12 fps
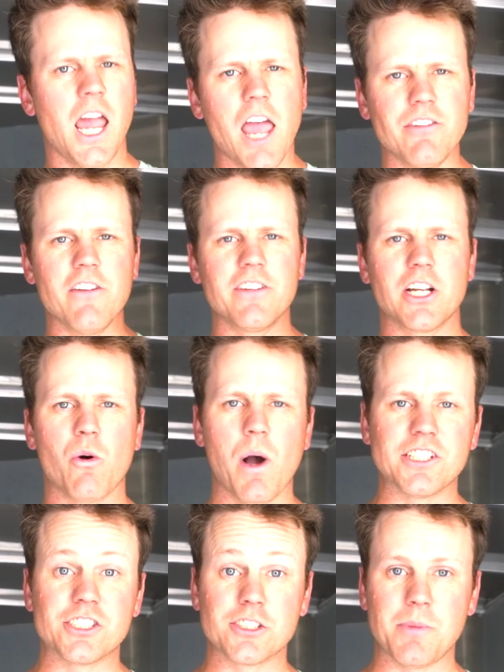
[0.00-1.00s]
If you have any
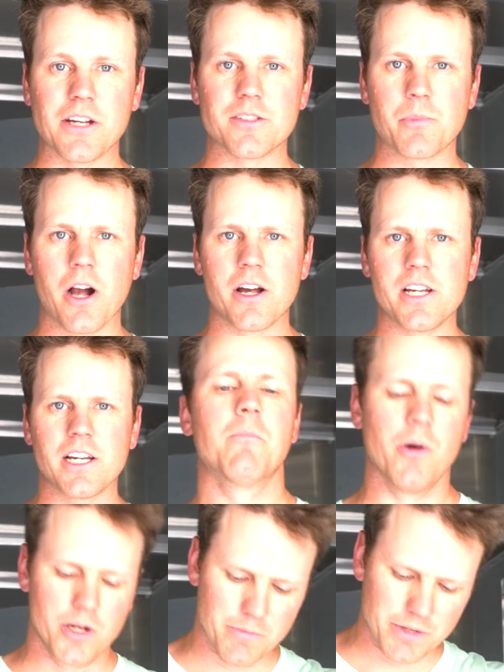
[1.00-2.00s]
questions about the product,
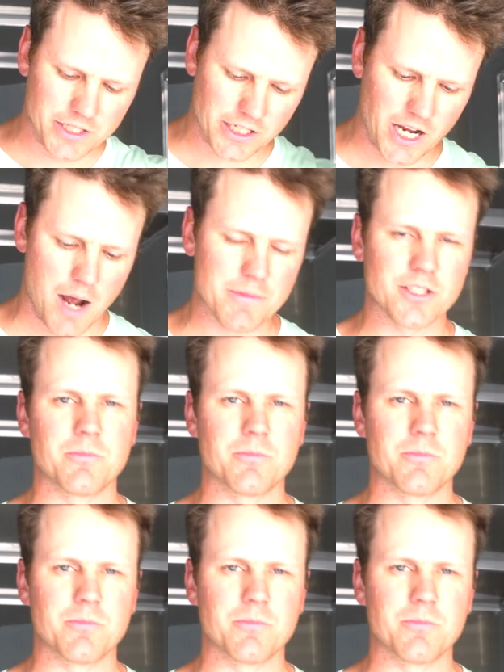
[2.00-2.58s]
put them in the comments